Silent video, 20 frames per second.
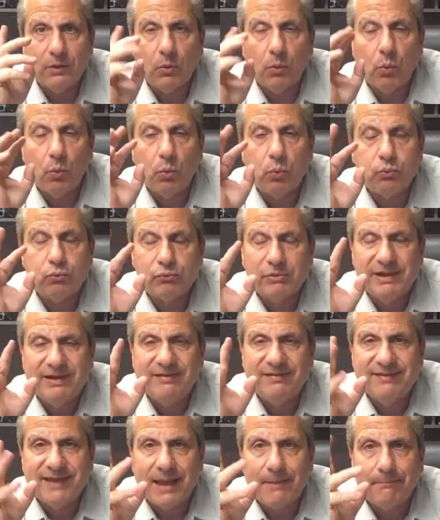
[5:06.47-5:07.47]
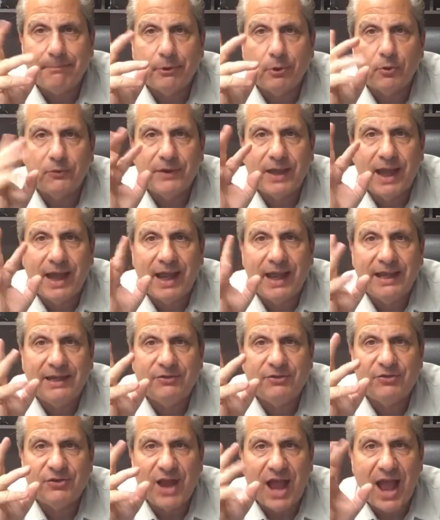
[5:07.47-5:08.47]
resembled a
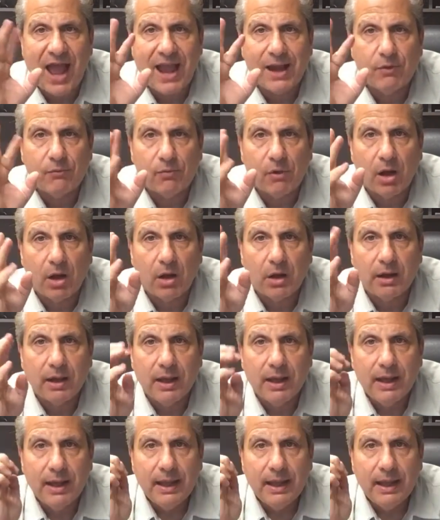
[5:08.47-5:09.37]
shag rug